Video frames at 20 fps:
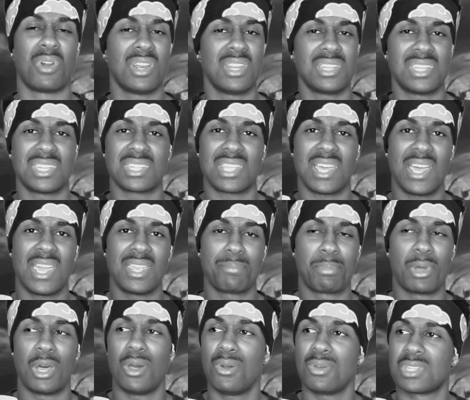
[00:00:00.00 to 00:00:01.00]
does this guy
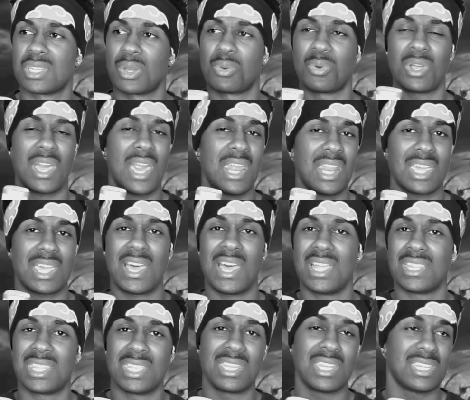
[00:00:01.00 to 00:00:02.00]
post? Like, what kind of
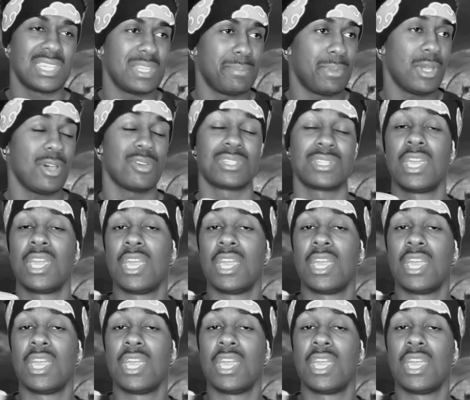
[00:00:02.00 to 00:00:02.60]
content does he post?